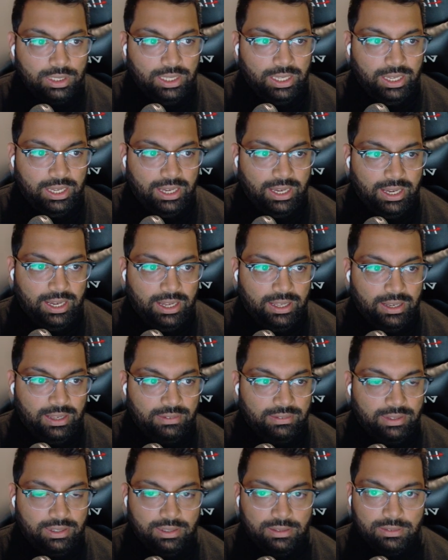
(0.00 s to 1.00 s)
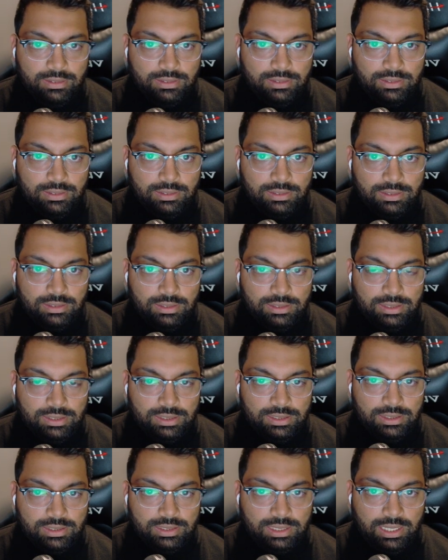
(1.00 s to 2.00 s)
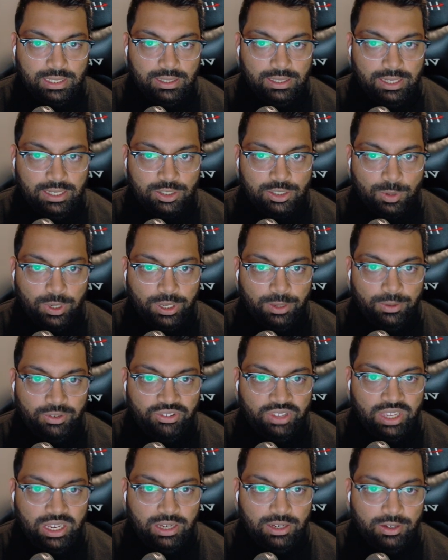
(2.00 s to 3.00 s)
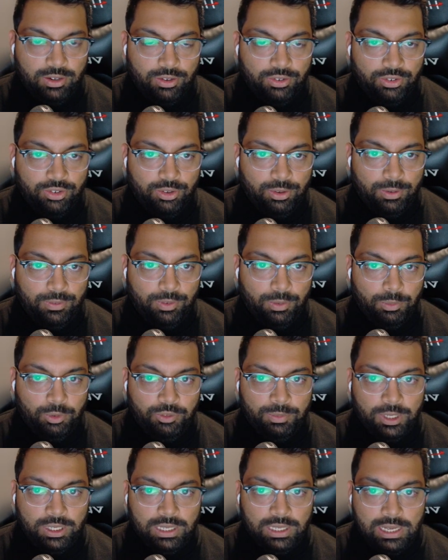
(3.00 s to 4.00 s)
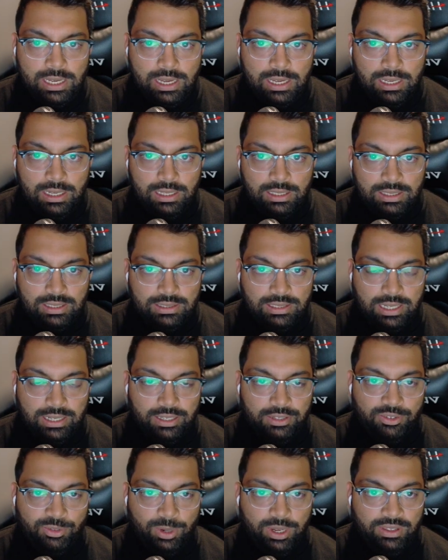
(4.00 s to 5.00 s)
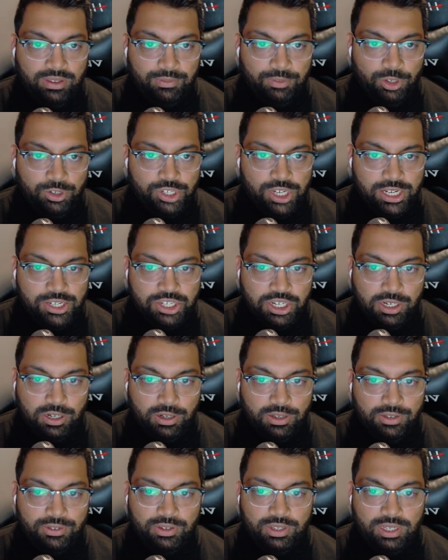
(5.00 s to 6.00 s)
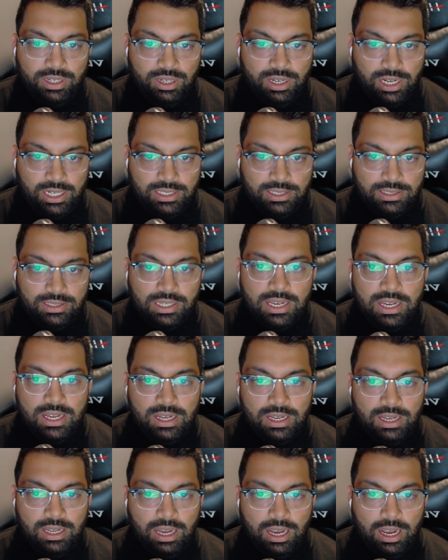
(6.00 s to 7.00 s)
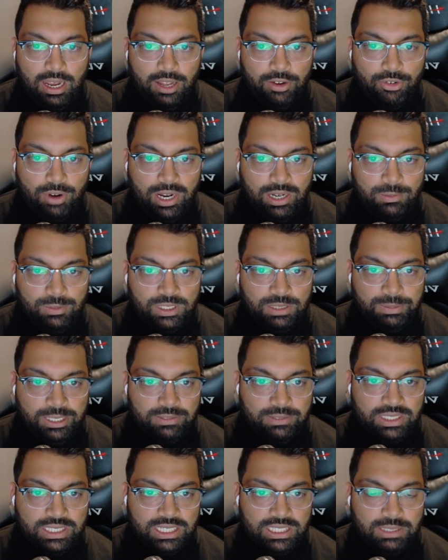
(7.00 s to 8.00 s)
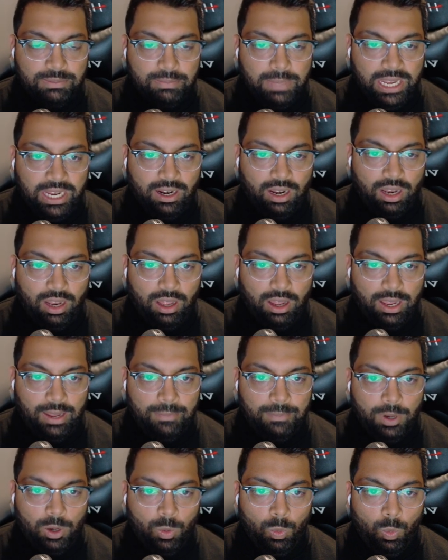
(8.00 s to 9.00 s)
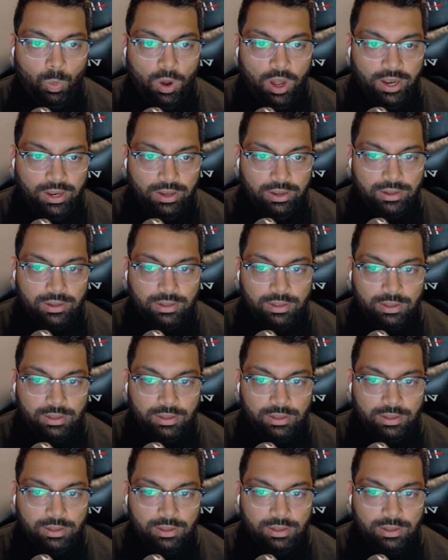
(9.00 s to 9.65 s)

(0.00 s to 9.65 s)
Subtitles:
Yeah, that's it. Ascend. Each square you ascend costs 2 of your movement. Descending squares have no change in cost. Nice. Dragon with speed of 6 may climb 1